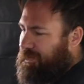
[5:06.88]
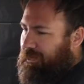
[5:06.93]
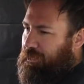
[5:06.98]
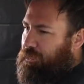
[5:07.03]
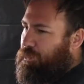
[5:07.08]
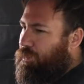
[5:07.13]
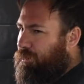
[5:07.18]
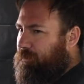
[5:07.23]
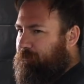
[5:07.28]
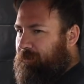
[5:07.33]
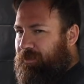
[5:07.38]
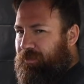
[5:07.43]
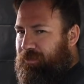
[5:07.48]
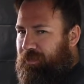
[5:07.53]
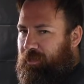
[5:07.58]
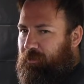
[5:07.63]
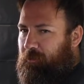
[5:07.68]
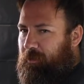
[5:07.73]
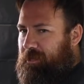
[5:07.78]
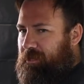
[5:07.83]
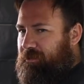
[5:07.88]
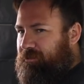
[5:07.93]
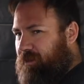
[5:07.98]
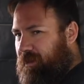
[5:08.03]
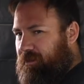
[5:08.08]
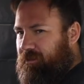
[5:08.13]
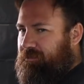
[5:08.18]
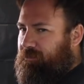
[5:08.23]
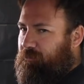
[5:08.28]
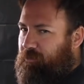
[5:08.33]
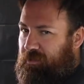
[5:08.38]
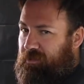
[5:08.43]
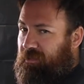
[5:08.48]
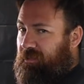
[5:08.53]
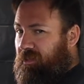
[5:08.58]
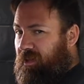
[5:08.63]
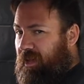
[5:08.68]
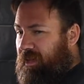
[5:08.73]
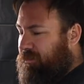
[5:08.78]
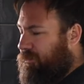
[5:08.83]
an economy thing where you try not to bring the
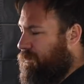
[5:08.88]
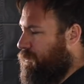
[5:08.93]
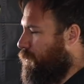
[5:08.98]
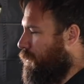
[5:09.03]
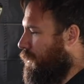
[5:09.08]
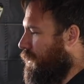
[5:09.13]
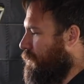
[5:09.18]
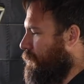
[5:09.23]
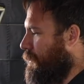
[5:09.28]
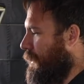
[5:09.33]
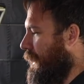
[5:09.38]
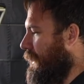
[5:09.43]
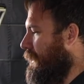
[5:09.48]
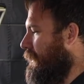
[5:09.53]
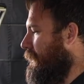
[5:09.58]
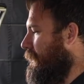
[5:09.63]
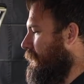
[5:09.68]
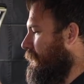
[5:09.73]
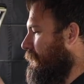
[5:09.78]
light on or what, but